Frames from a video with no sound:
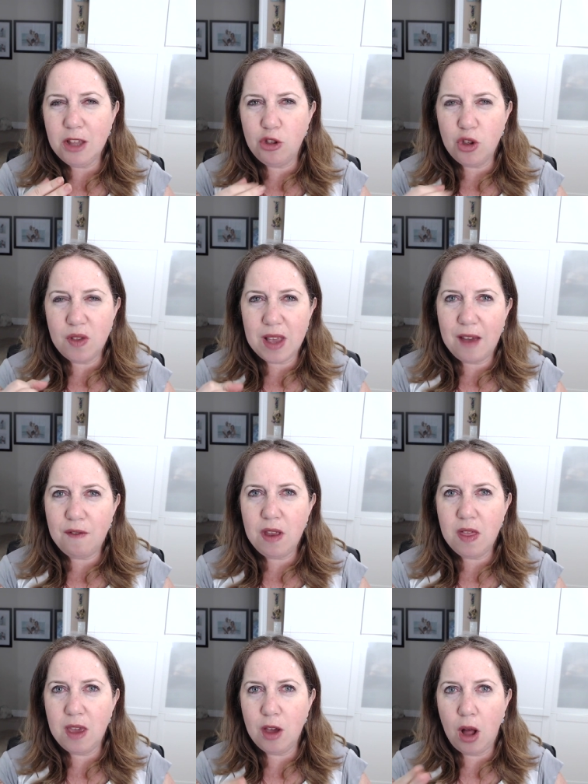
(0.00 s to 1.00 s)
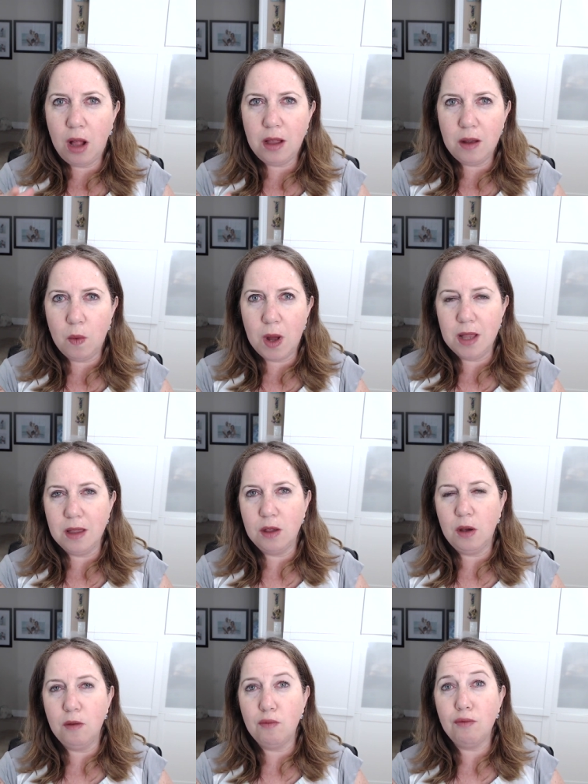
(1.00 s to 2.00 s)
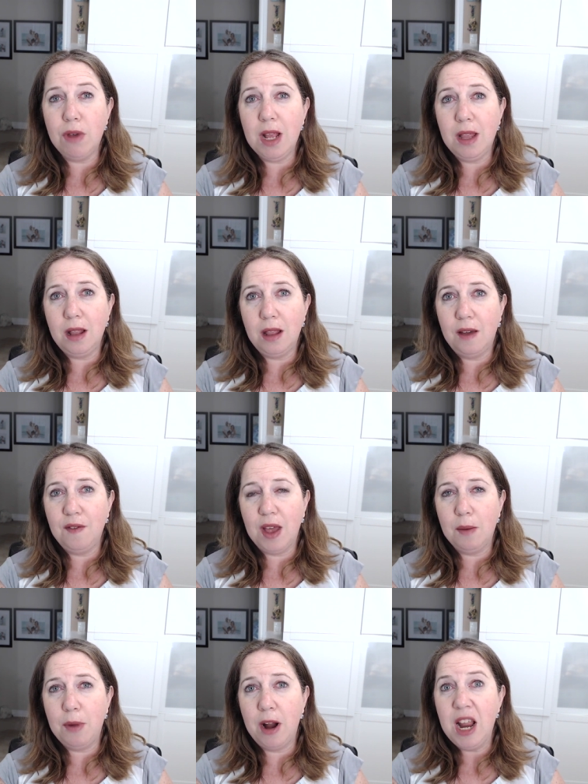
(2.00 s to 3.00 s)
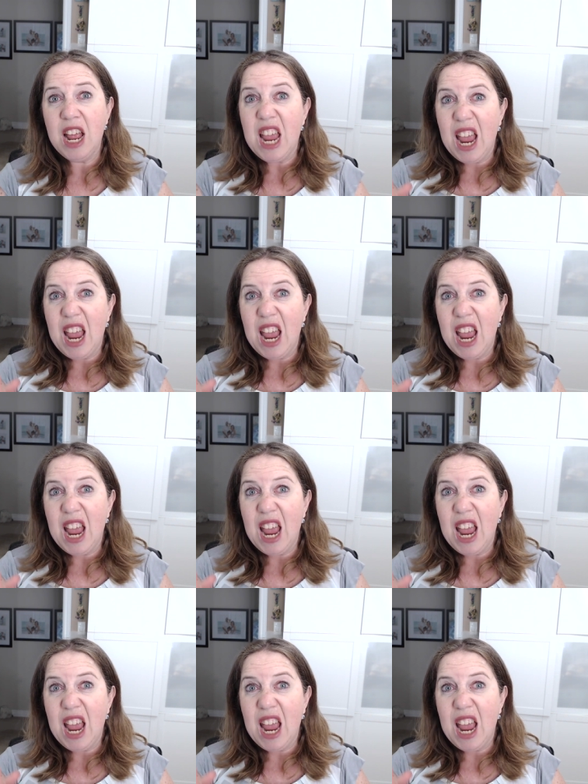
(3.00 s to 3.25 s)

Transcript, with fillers: It's just everything all at once. So I really love that part.